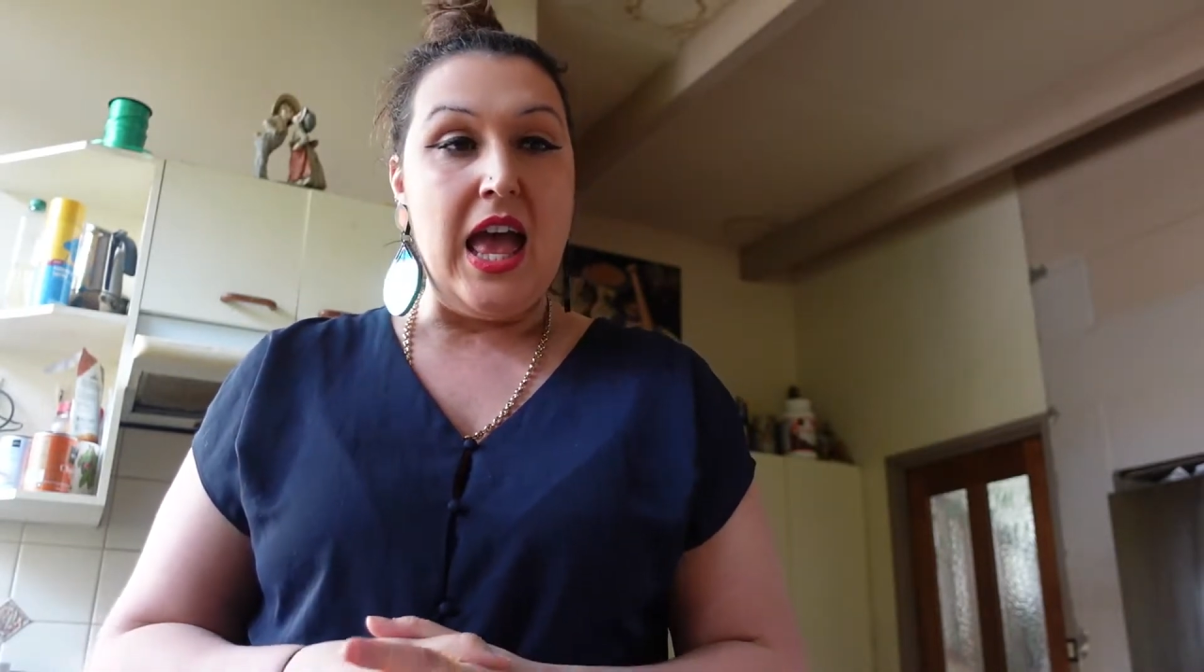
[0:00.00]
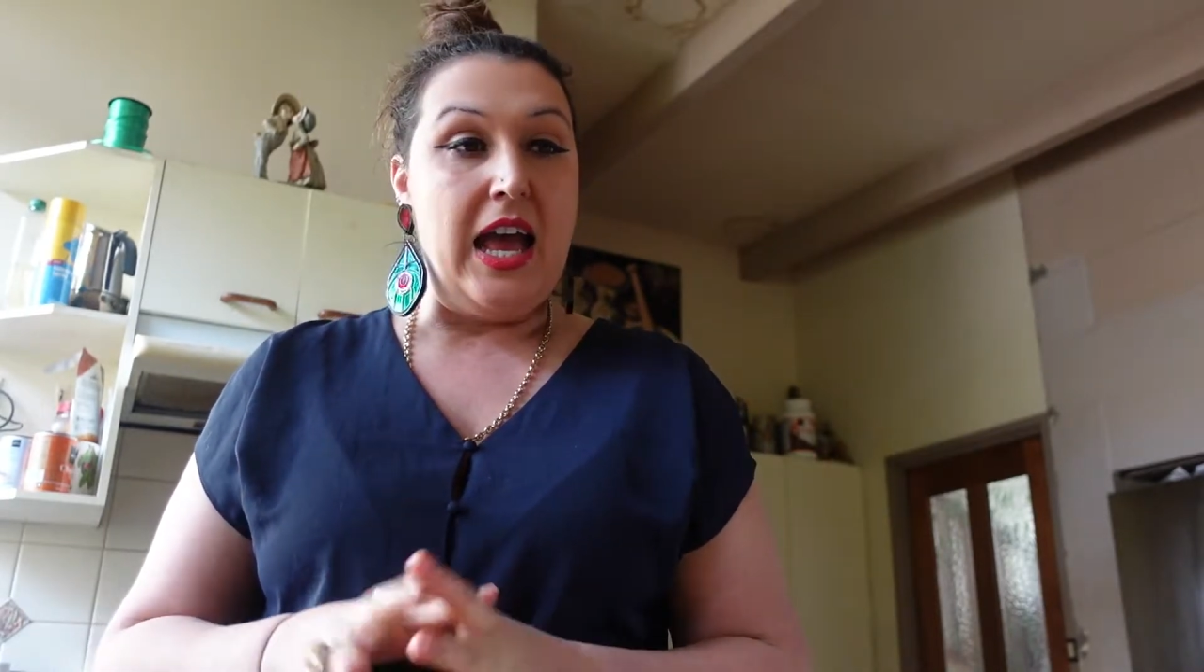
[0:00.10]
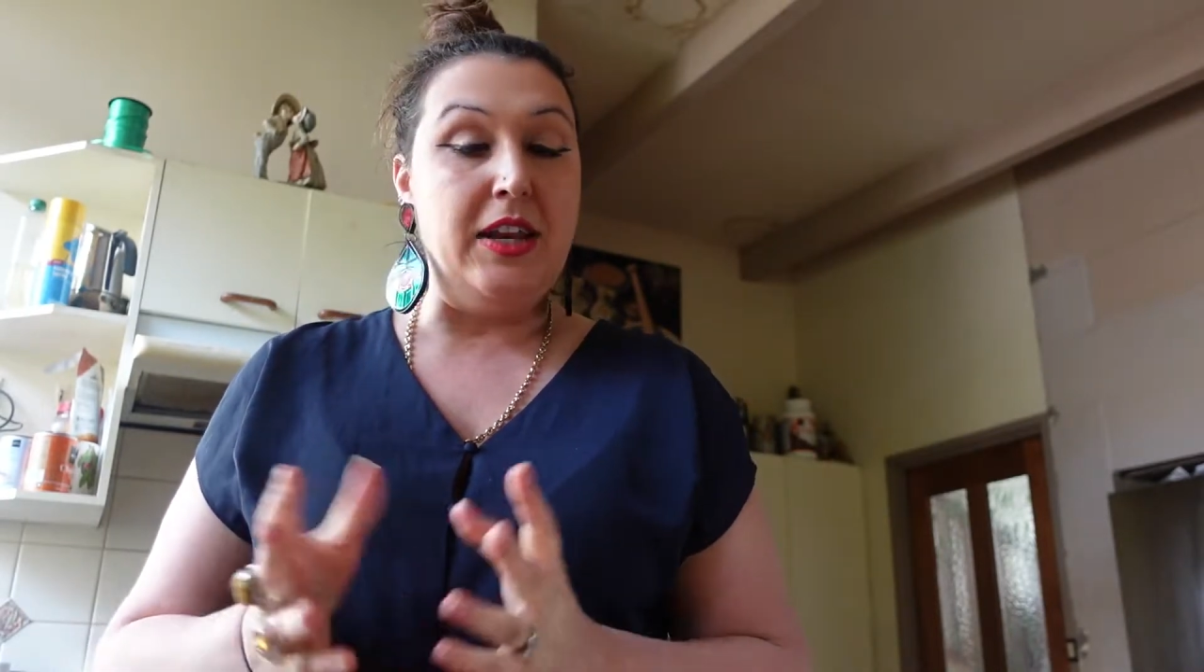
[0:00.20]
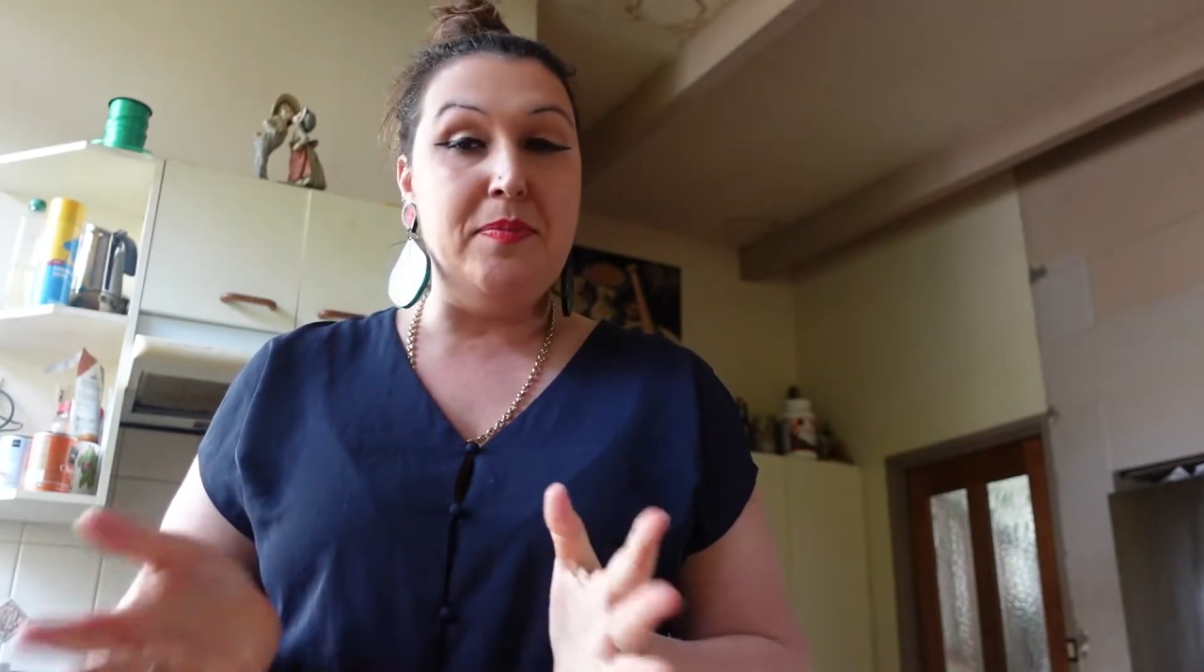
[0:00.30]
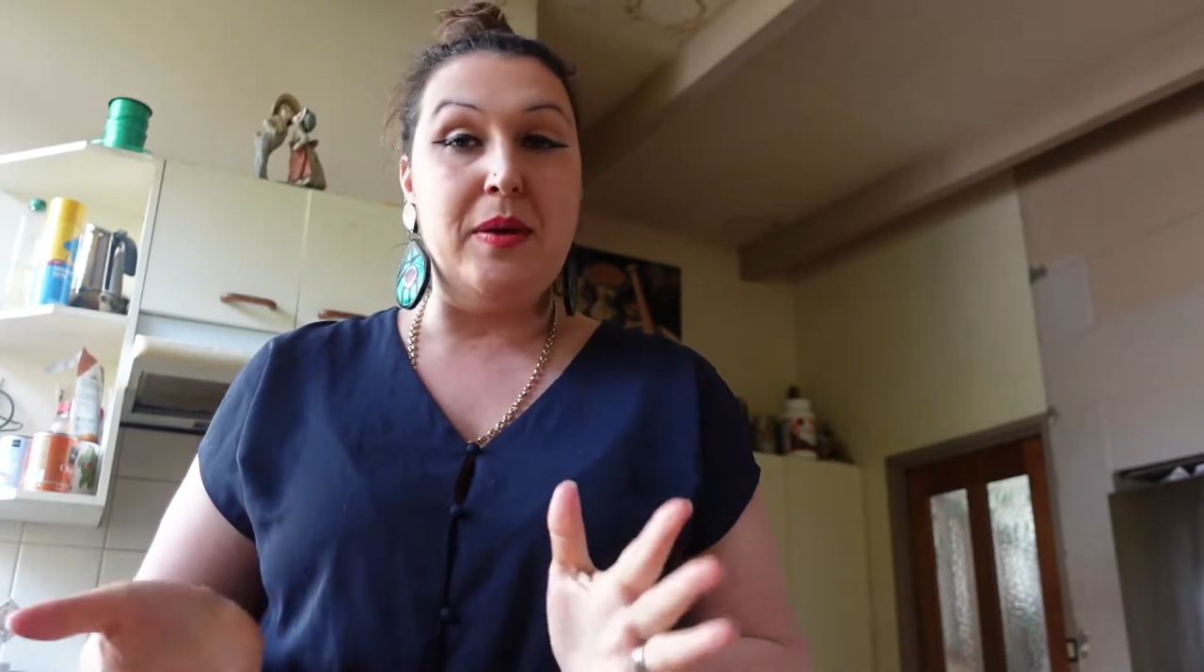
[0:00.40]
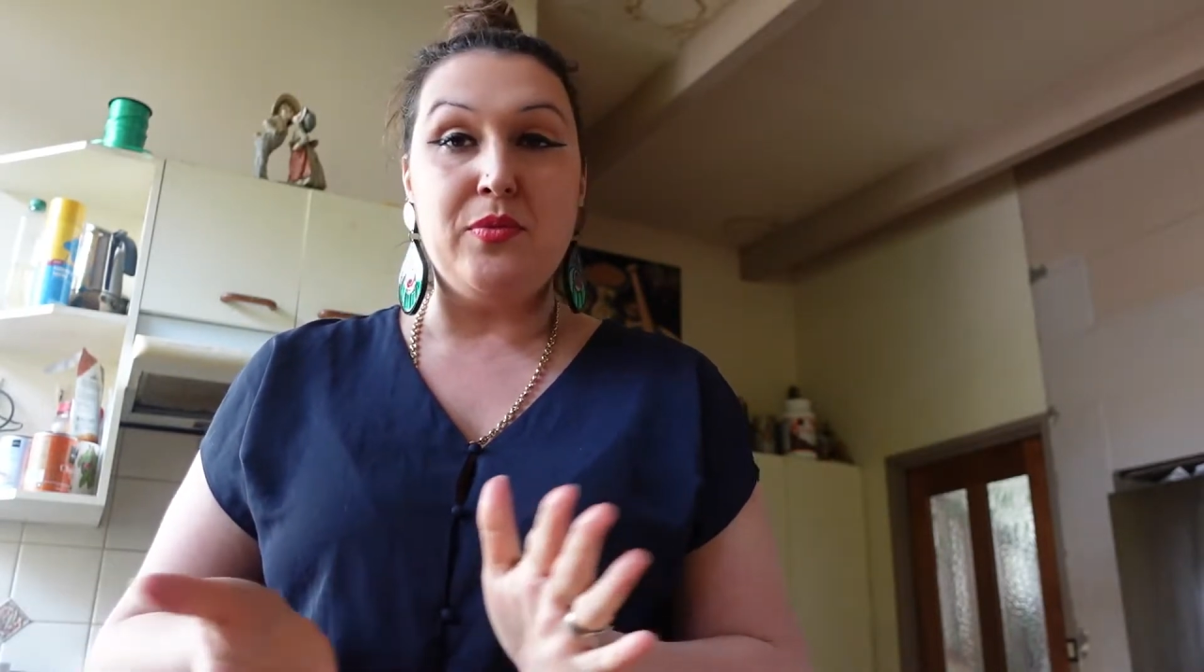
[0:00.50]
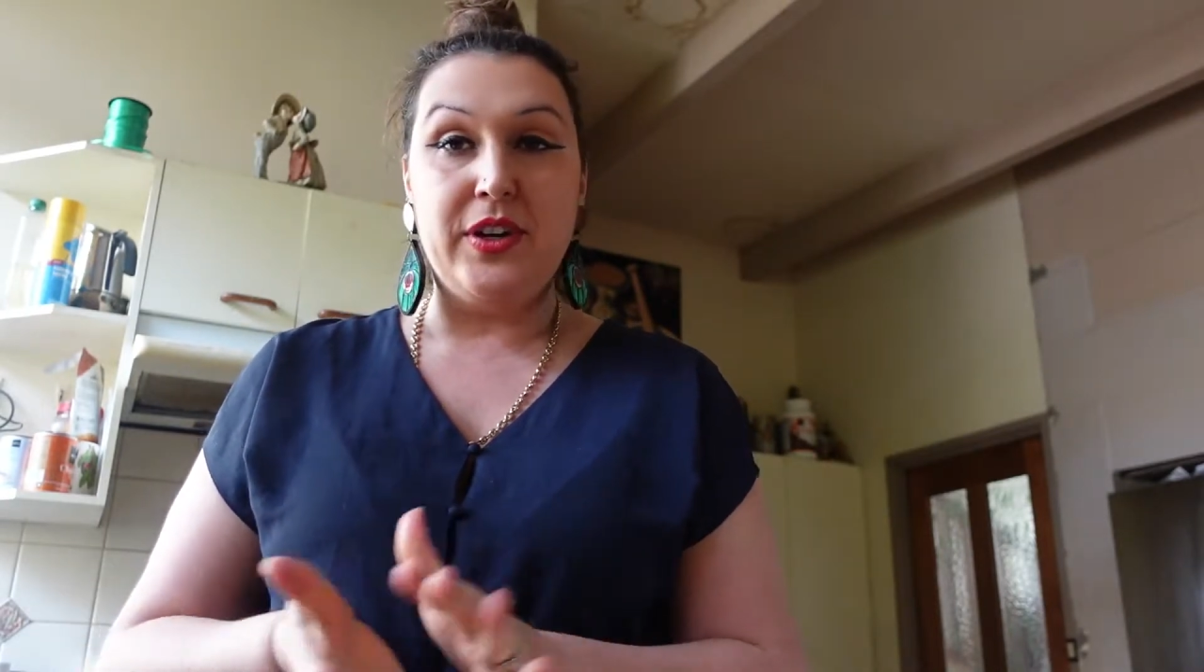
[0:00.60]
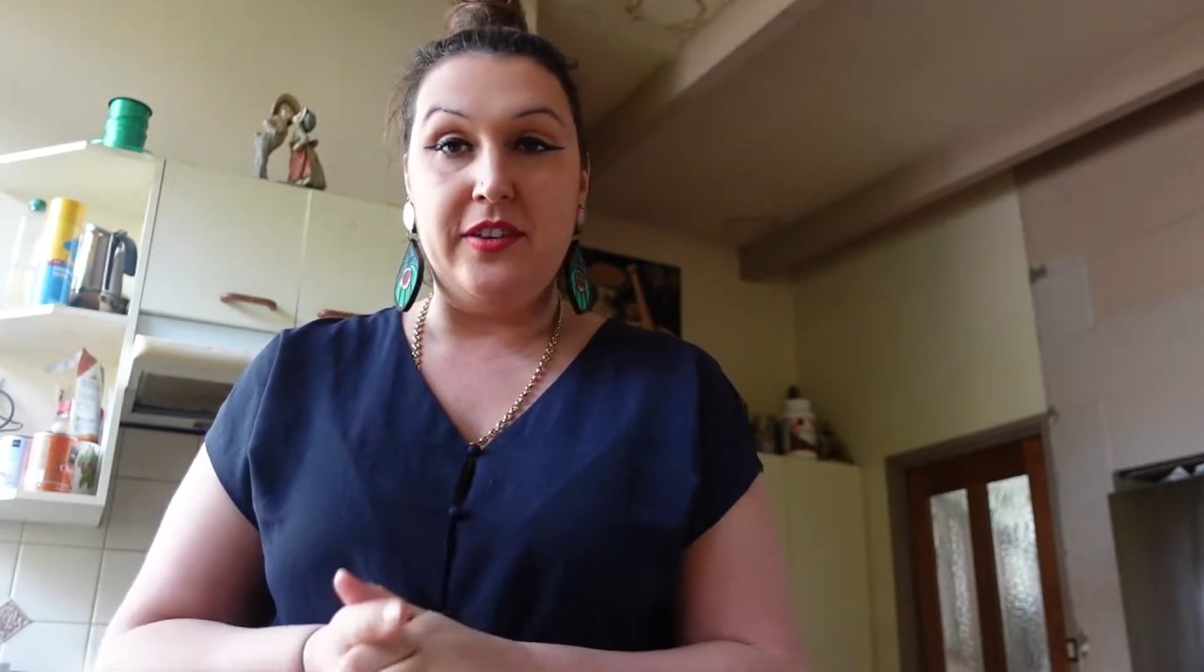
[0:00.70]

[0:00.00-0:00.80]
and in memory